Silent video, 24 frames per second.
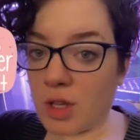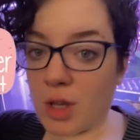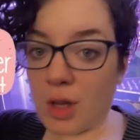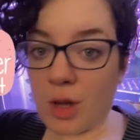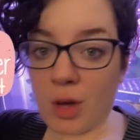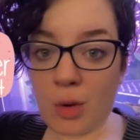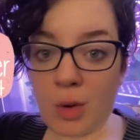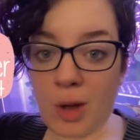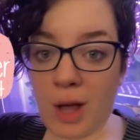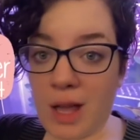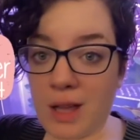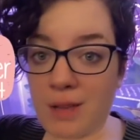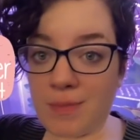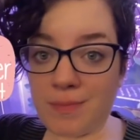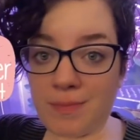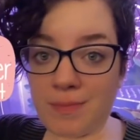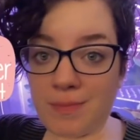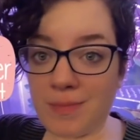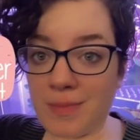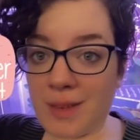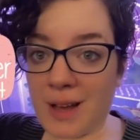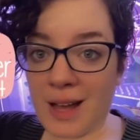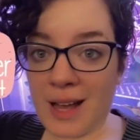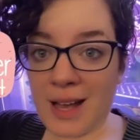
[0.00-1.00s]
Okay,
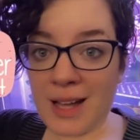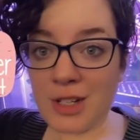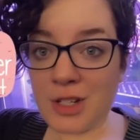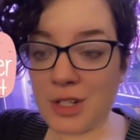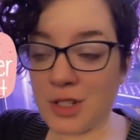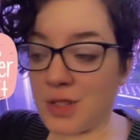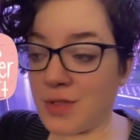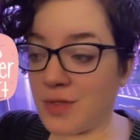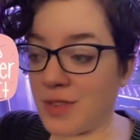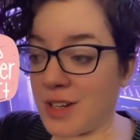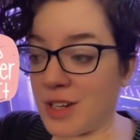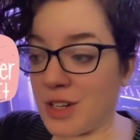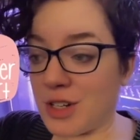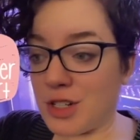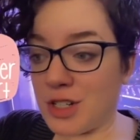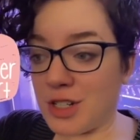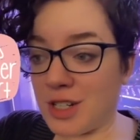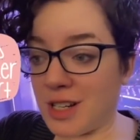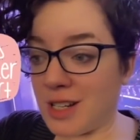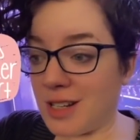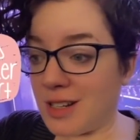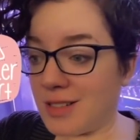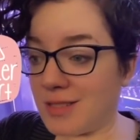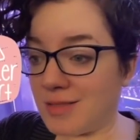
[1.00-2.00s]
I just finished
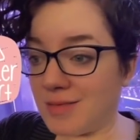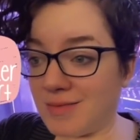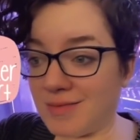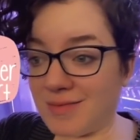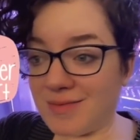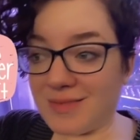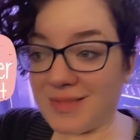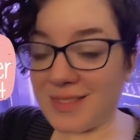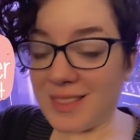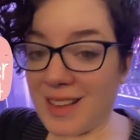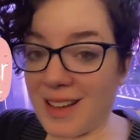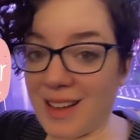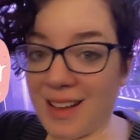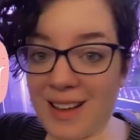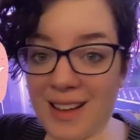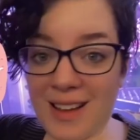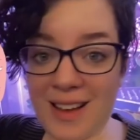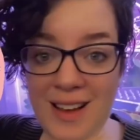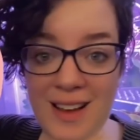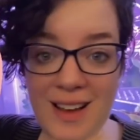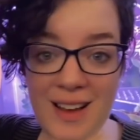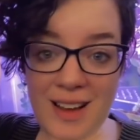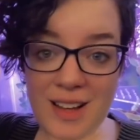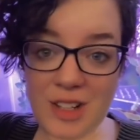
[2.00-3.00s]
it.
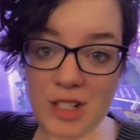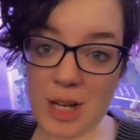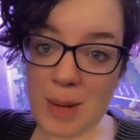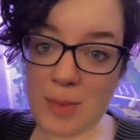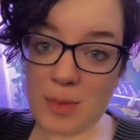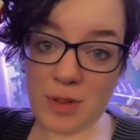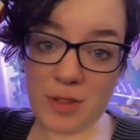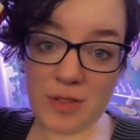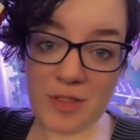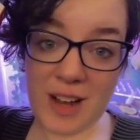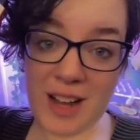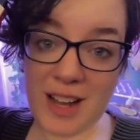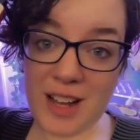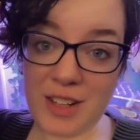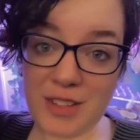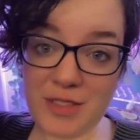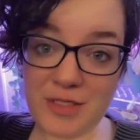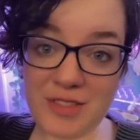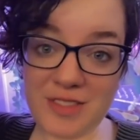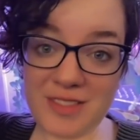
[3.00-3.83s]
Uh, chapter 5.